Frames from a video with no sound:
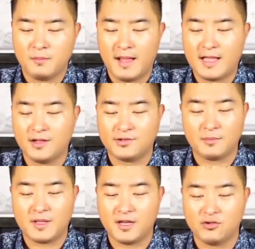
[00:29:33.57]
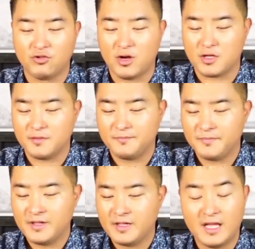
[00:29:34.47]
My goodness, I'm getting drunk
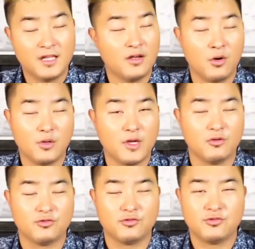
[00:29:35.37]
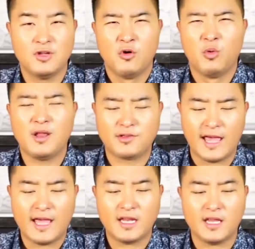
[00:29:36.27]
in the Holy Ghost. What
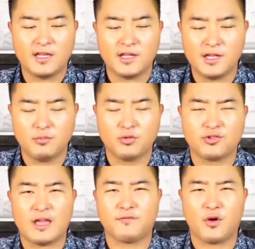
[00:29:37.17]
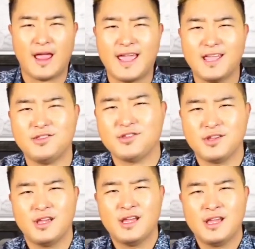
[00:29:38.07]
does 8 in the Hebrew stand for?
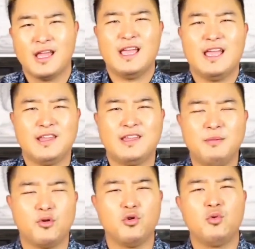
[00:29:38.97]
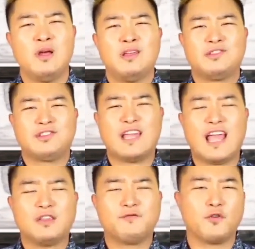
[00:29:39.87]
8 in Hebrew
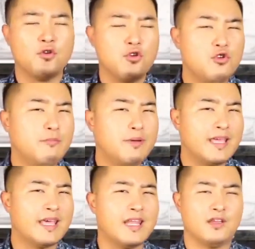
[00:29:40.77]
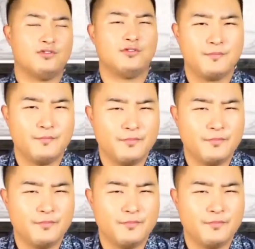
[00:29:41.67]
stands for new beginnings.